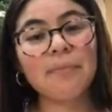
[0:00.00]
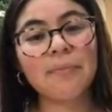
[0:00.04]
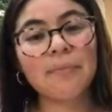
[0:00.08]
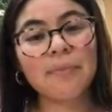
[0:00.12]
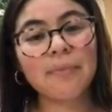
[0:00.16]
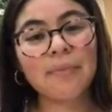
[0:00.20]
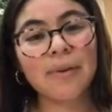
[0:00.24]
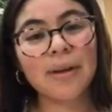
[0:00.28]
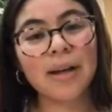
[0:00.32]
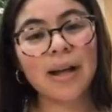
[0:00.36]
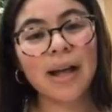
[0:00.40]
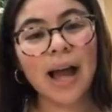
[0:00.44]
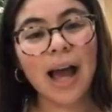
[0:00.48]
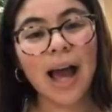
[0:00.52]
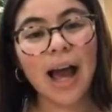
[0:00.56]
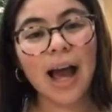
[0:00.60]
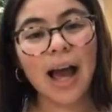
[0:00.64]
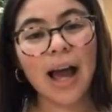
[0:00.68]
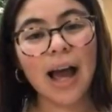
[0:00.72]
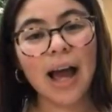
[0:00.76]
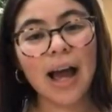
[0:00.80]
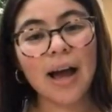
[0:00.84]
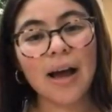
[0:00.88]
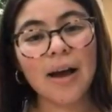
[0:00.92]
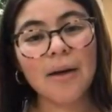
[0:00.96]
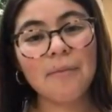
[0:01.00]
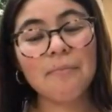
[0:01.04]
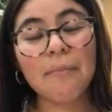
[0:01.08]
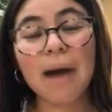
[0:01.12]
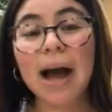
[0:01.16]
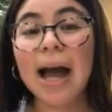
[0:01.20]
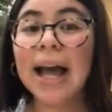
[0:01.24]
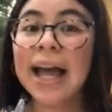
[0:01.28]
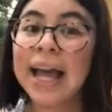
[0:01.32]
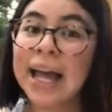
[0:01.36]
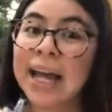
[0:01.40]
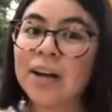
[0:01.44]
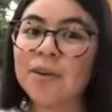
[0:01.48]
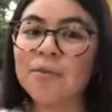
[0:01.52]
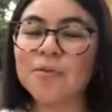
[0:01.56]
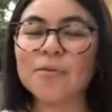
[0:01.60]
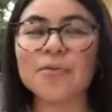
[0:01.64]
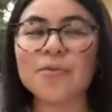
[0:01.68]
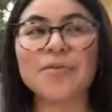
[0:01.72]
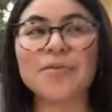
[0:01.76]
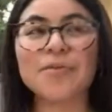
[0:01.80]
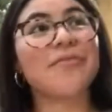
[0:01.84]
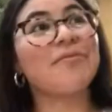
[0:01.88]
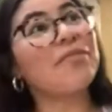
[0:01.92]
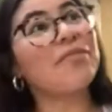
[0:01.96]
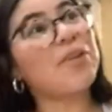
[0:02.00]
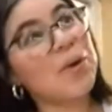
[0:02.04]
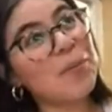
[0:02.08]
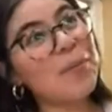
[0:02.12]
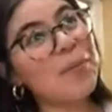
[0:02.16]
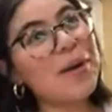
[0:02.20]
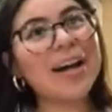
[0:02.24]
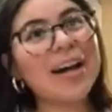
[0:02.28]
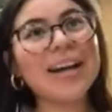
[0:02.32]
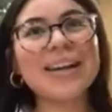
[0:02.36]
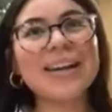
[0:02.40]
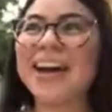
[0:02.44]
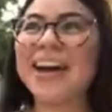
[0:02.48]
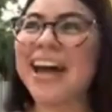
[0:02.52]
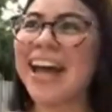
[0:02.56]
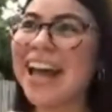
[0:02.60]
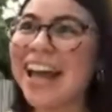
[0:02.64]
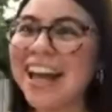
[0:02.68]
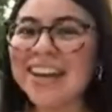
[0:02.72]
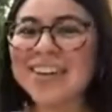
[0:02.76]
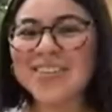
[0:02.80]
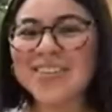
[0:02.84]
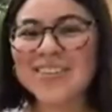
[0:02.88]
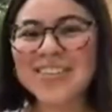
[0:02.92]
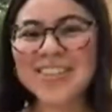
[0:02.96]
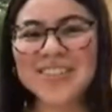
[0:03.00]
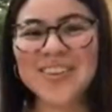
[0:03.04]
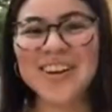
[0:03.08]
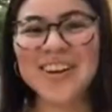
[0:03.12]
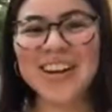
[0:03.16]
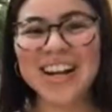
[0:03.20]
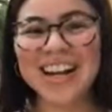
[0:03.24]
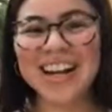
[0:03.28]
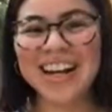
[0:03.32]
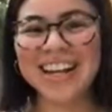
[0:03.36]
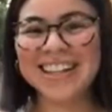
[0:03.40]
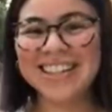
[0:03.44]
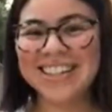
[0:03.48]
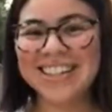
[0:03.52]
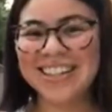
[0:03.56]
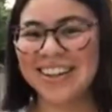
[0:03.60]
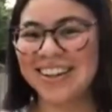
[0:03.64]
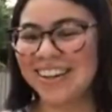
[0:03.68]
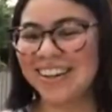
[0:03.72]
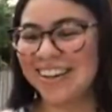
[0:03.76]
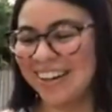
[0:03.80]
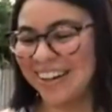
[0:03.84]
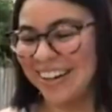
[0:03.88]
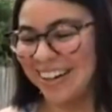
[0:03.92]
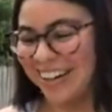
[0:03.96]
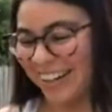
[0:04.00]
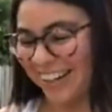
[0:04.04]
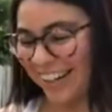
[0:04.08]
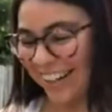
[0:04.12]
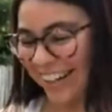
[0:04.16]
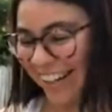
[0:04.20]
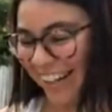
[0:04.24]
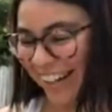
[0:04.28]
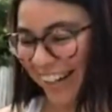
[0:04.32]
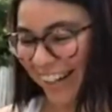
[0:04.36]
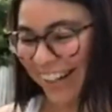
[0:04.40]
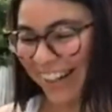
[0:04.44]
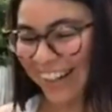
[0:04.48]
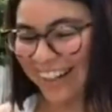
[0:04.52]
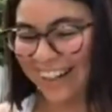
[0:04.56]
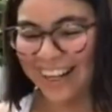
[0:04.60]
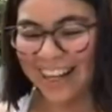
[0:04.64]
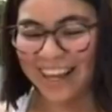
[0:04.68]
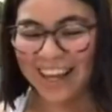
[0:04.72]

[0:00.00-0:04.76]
you're constantly trying to take care of others and you forget to pour into yourself.